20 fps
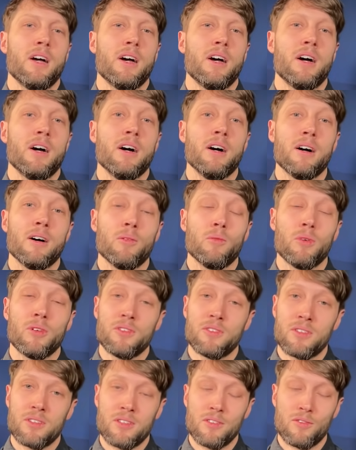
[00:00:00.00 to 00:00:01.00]

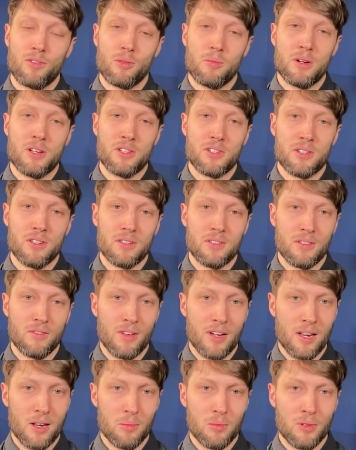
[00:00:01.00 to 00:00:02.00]
Once this information is
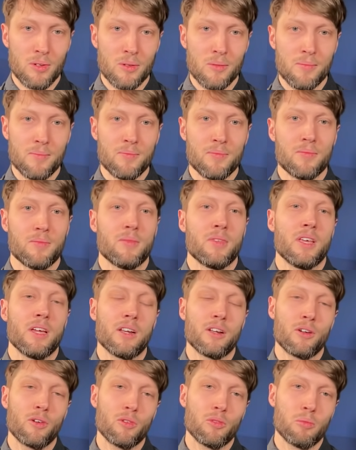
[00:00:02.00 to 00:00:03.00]
available,
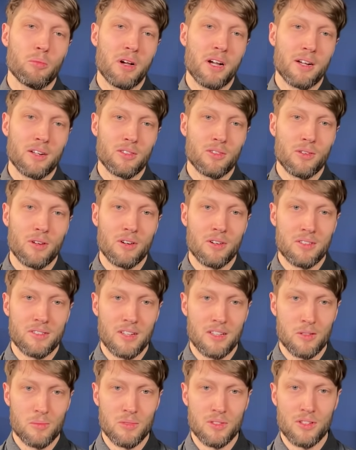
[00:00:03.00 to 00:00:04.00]
it goes back to our
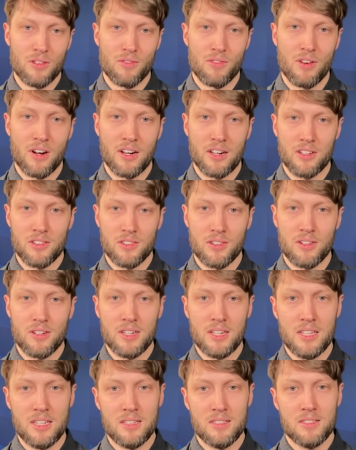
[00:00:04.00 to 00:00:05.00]
assessments of regulatory
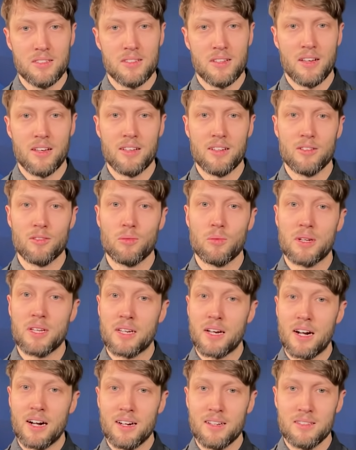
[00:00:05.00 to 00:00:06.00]
needs, and we
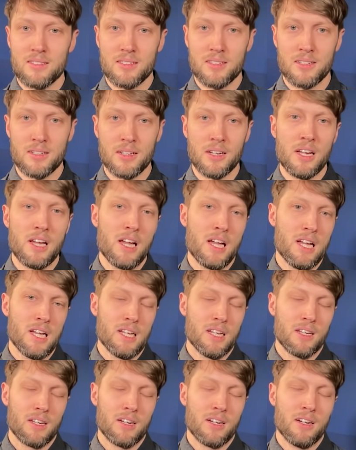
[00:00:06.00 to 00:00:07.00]
either
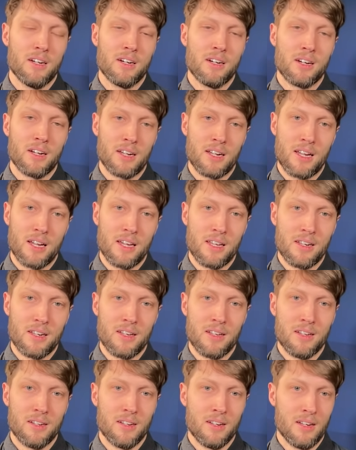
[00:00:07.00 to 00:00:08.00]

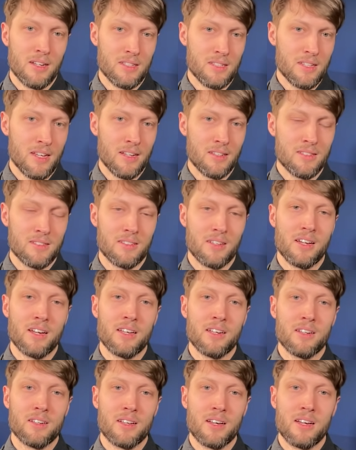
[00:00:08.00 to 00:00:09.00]
can assess
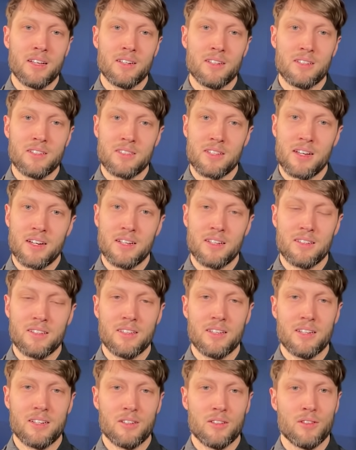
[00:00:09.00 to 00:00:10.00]
and decide
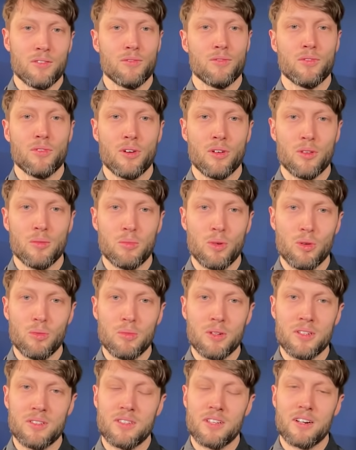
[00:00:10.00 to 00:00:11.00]
that for the
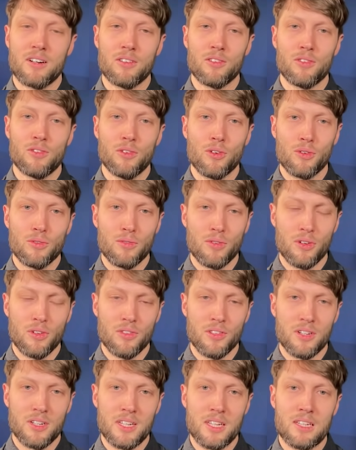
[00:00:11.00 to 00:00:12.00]
moment there is no
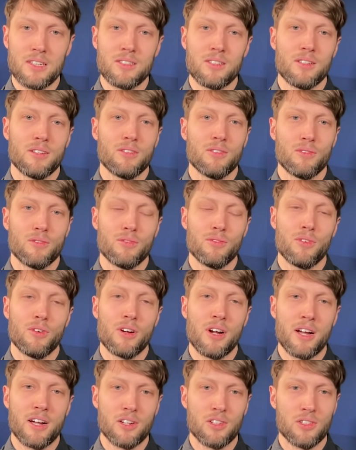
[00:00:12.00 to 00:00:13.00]
further need
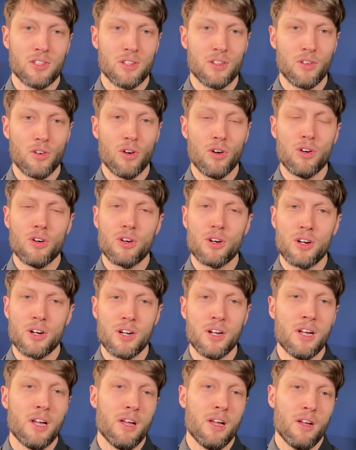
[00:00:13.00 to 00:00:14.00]
for action, or
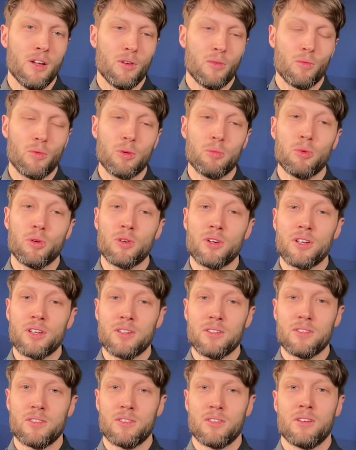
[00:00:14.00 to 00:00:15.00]
we put
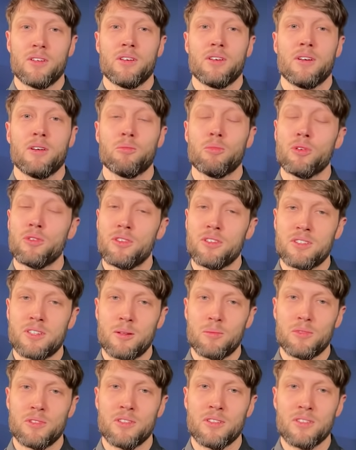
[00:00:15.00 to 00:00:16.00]
the
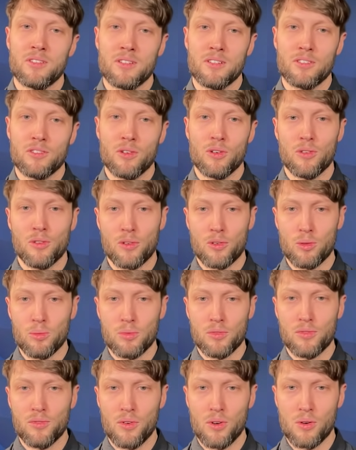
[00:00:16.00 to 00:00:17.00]
substances or the
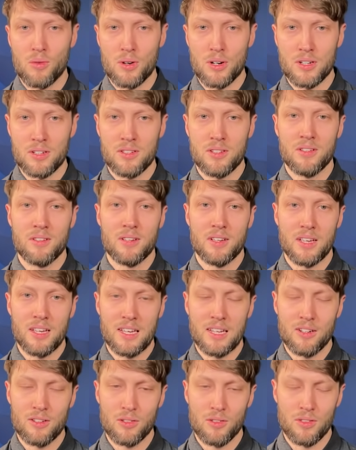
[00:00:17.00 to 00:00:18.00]
groups forward
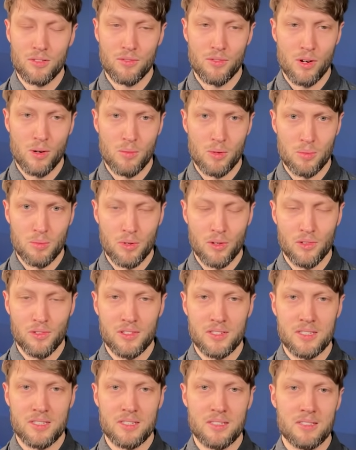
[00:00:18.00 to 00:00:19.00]
into the formal
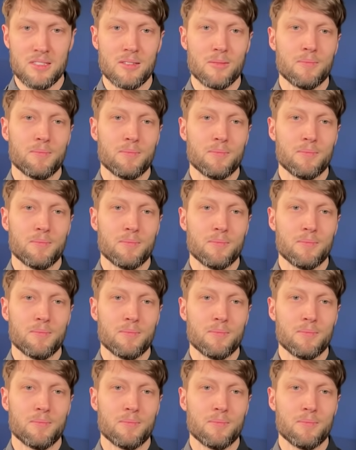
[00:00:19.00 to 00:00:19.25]
processes